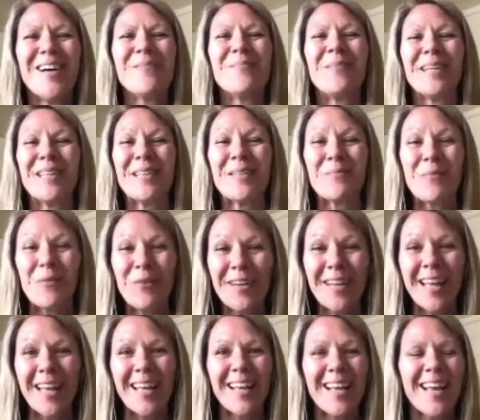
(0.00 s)
But in the
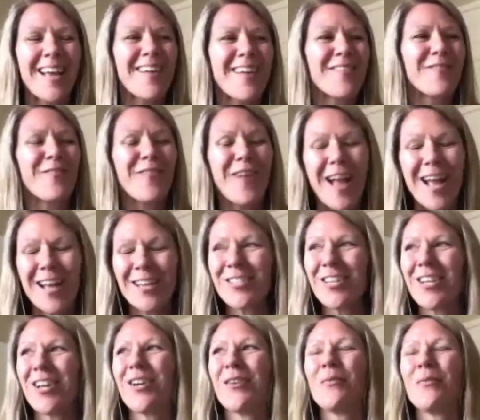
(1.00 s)
morning, fresh,
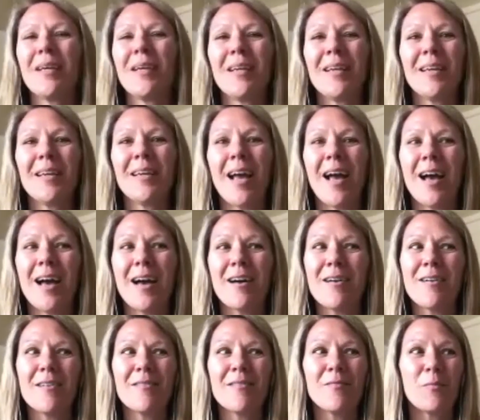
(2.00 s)
we
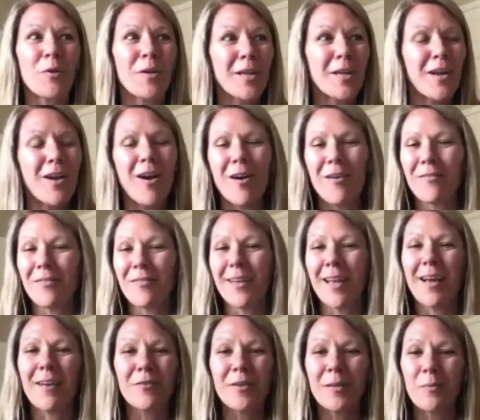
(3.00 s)
have morning coffee
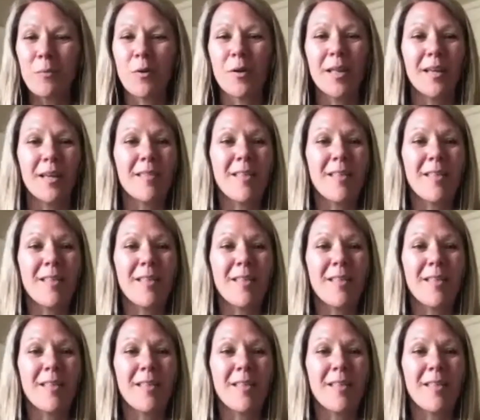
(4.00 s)
every morning,